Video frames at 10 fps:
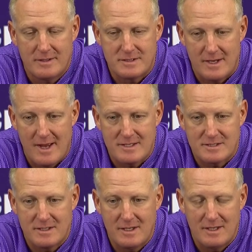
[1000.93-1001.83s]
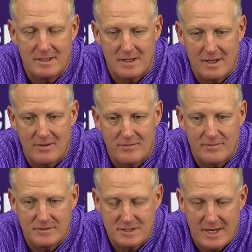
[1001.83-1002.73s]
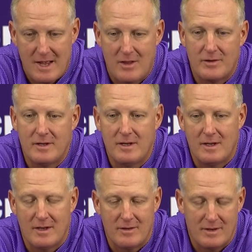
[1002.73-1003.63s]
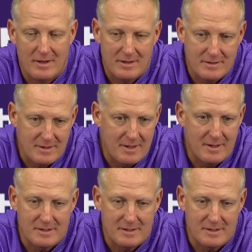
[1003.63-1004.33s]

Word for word: tenacity and, and physicality and and uh,